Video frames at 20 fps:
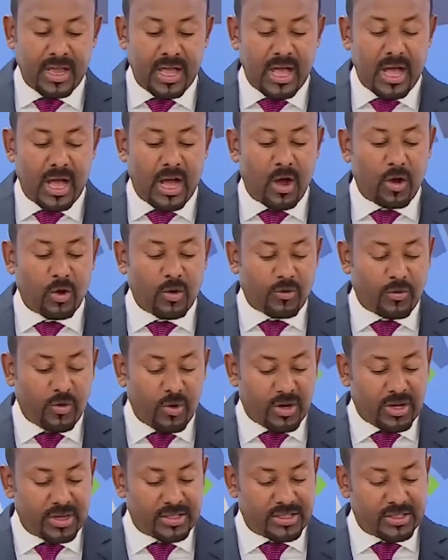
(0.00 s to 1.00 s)
our
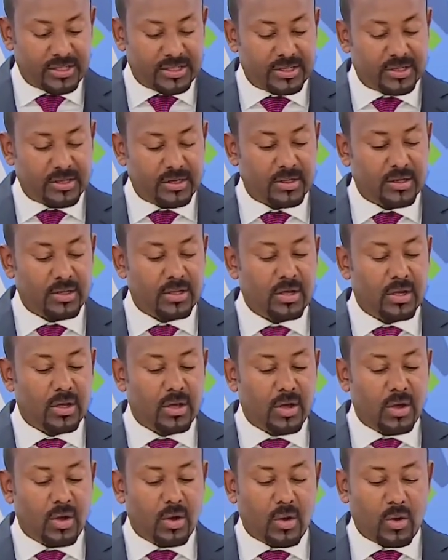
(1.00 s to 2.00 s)
focus
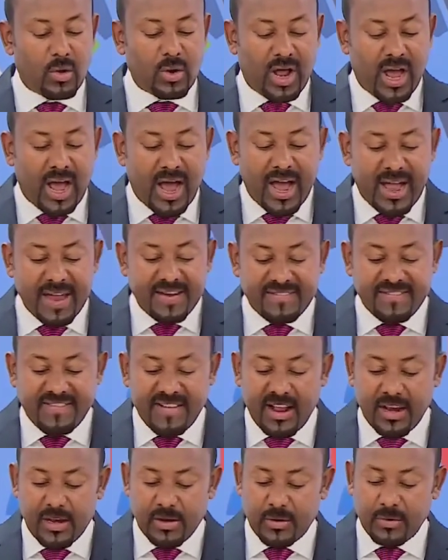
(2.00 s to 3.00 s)
on high
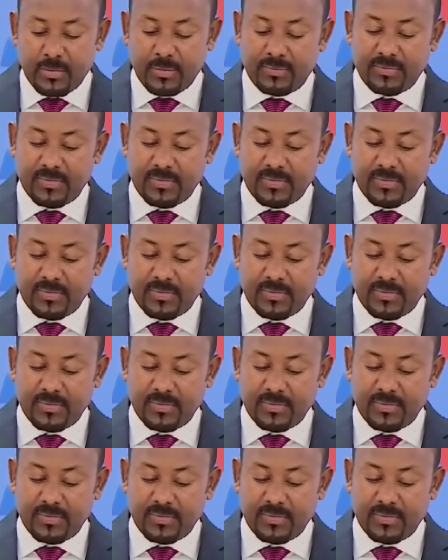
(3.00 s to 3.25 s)
value